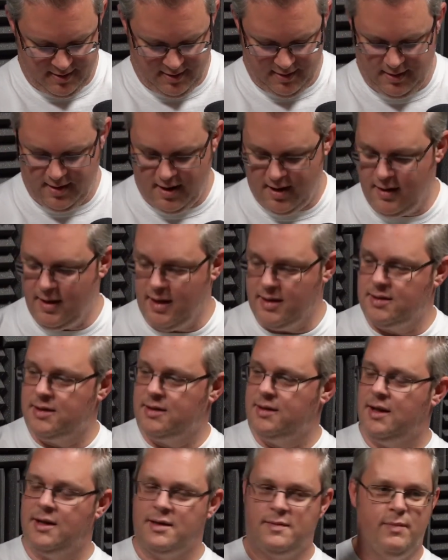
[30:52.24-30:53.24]
No,
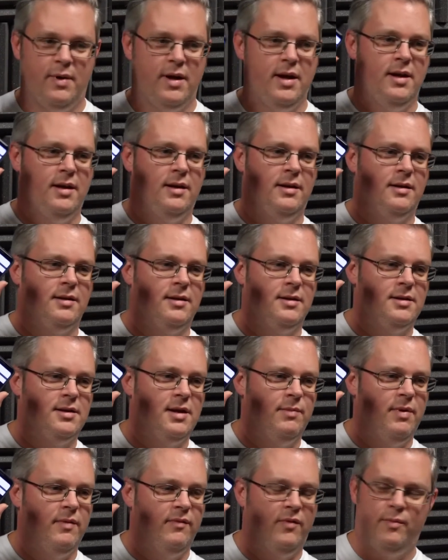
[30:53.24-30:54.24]
that's me
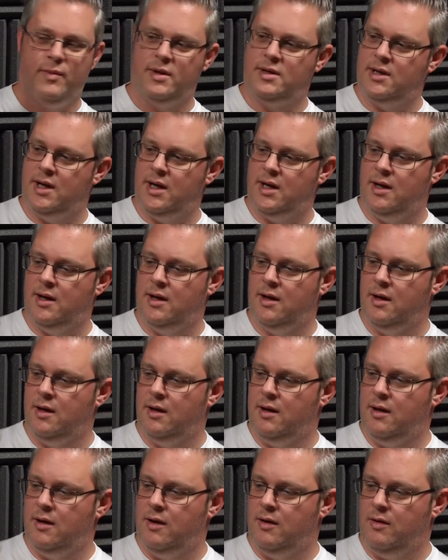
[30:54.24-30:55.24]
sipping from a tin.
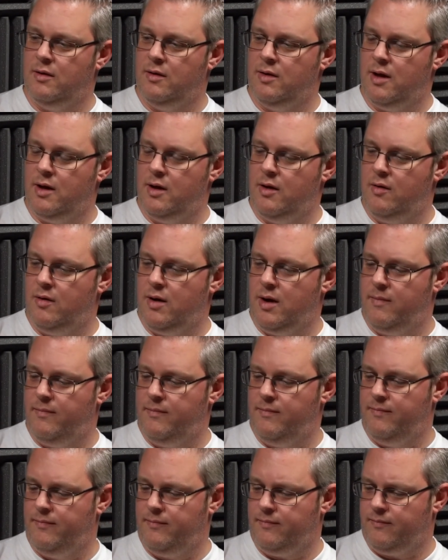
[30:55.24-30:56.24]
Although,
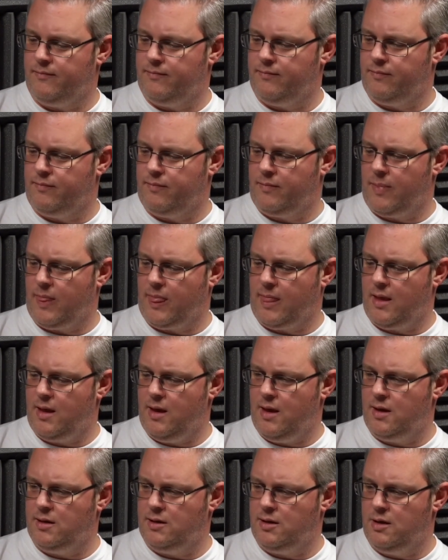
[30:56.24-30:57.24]

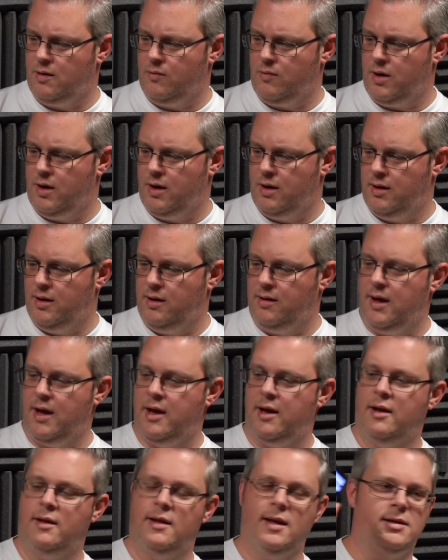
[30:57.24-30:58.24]
I don't know why... Oh,
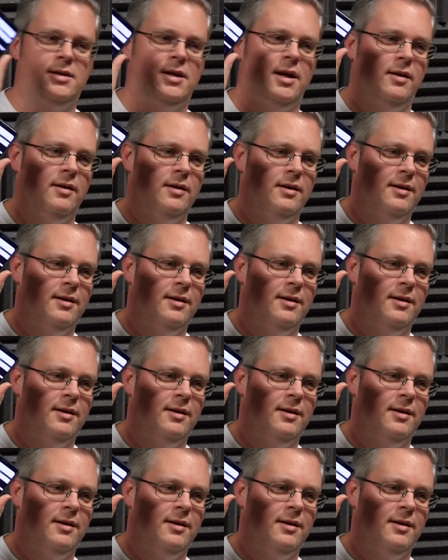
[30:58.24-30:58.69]
that's you.